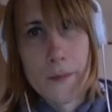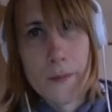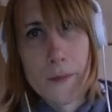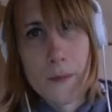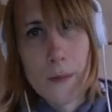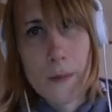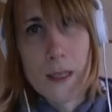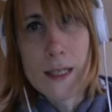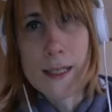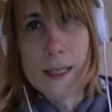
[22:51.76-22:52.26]

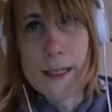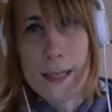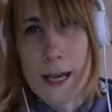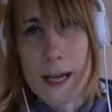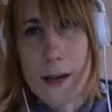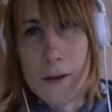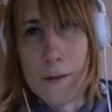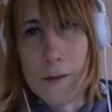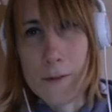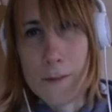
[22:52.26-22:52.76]
This is
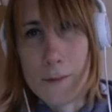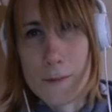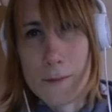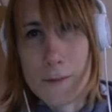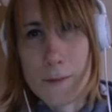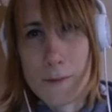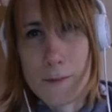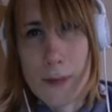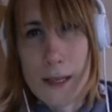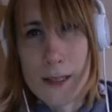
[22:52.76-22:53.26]
how
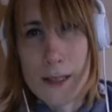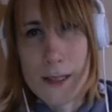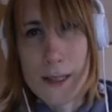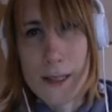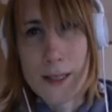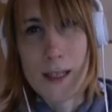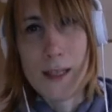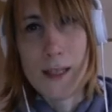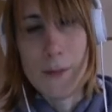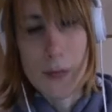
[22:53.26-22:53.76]

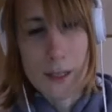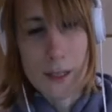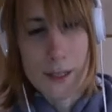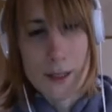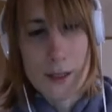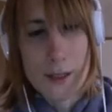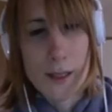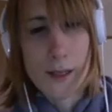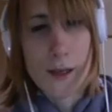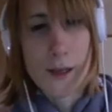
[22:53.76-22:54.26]
basically my
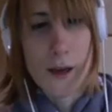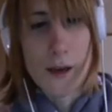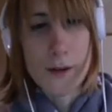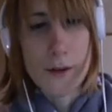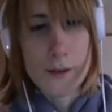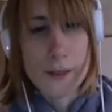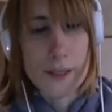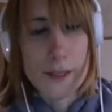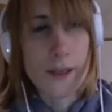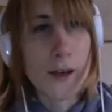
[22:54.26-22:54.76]
study
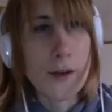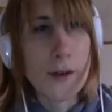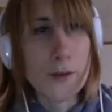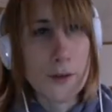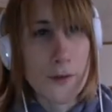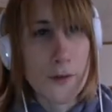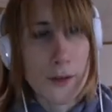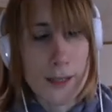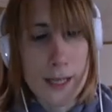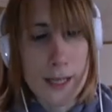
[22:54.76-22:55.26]
goes. It goes
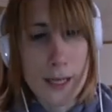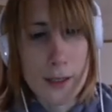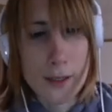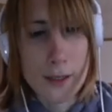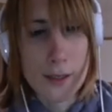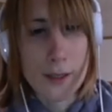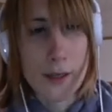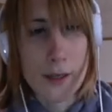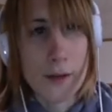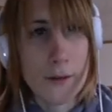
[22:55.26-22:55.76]
off in
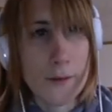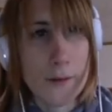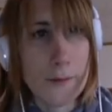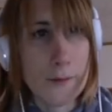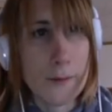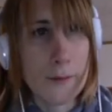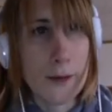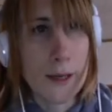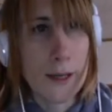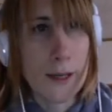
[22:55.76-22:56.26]
tangents. So
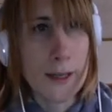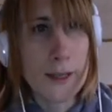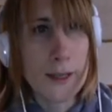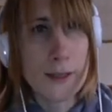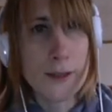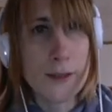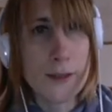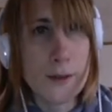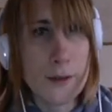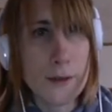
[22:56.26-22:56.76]
let's
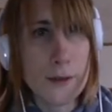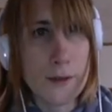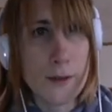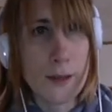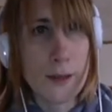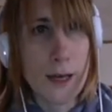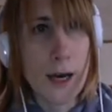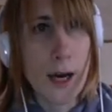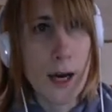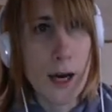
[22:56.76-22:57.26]
do
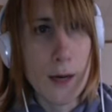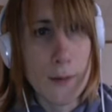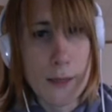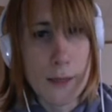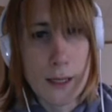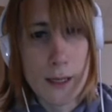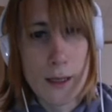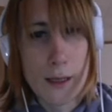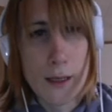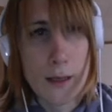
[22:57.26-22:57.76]

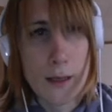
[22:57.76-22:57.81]
kami.